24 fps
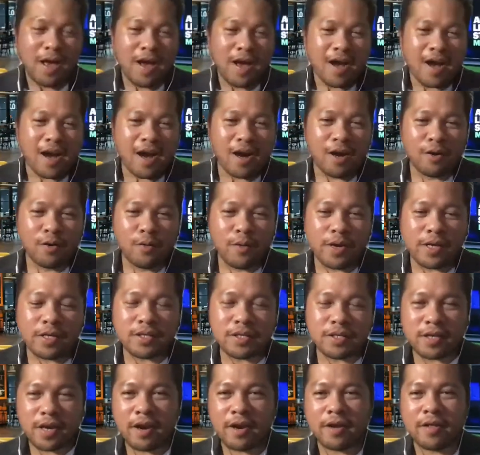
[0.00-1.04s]
always
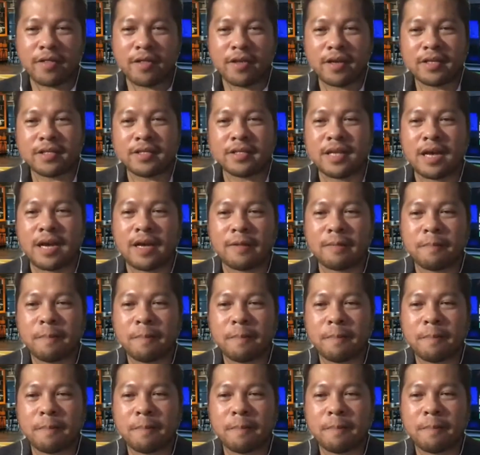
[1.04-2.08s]
share this that
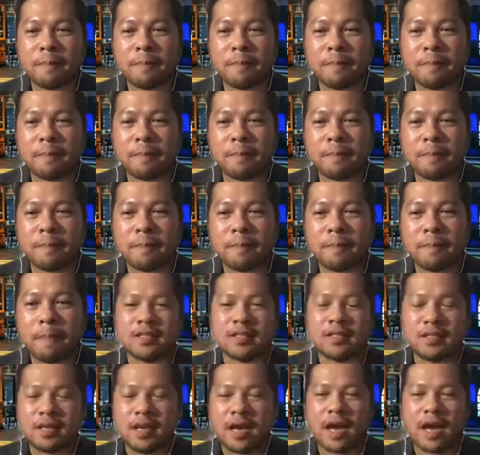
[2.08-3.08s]
design thinking is